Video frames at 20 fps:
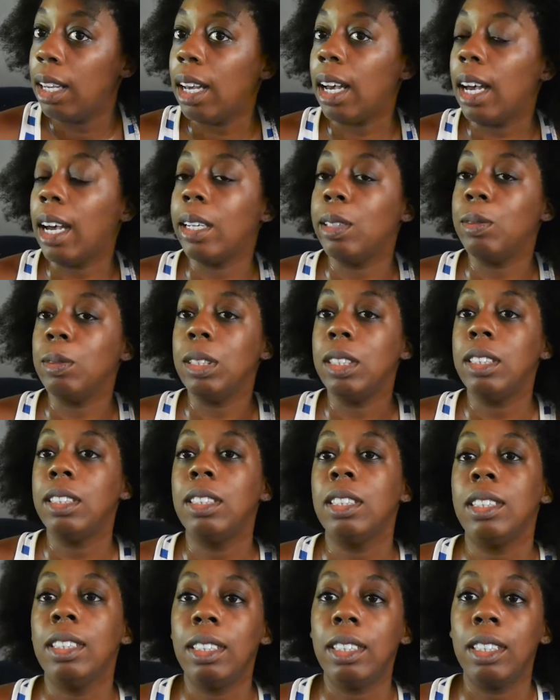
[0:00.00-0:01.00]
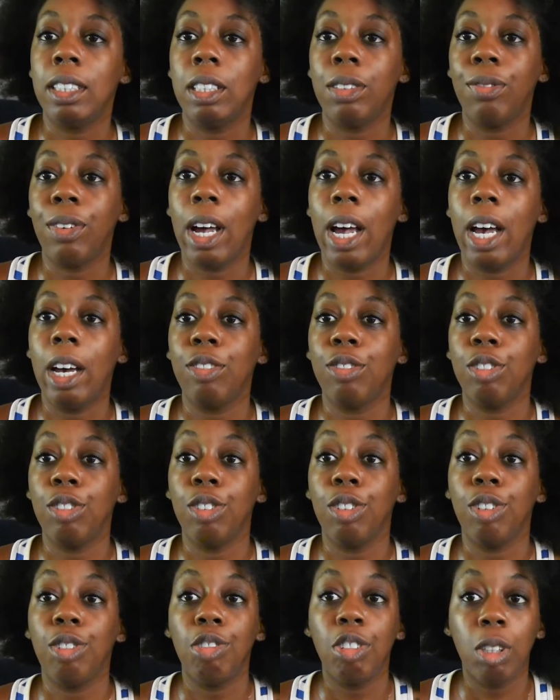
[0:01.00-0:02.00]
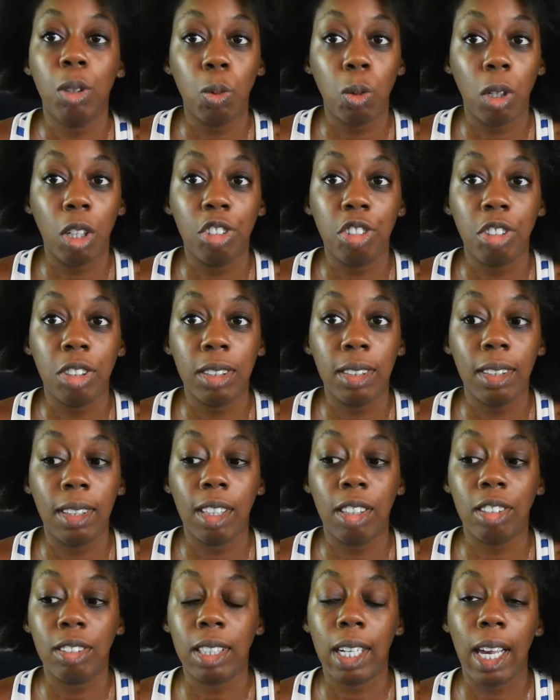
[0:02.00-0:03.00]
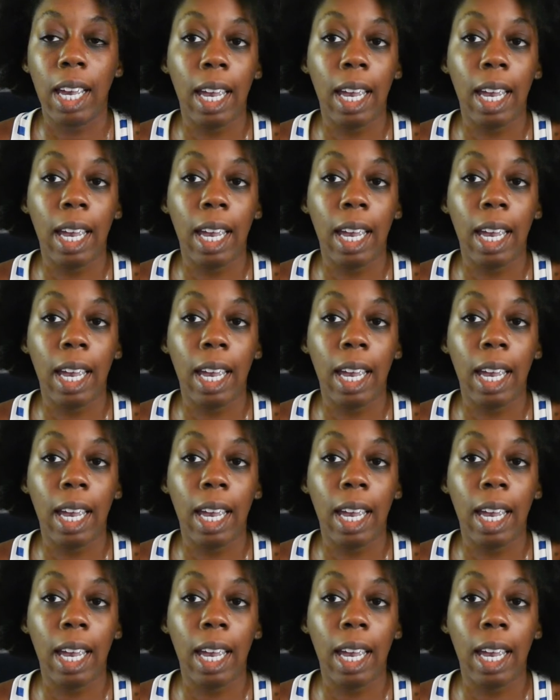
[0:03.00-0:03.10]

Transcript: and we'll see if after 3 washes there's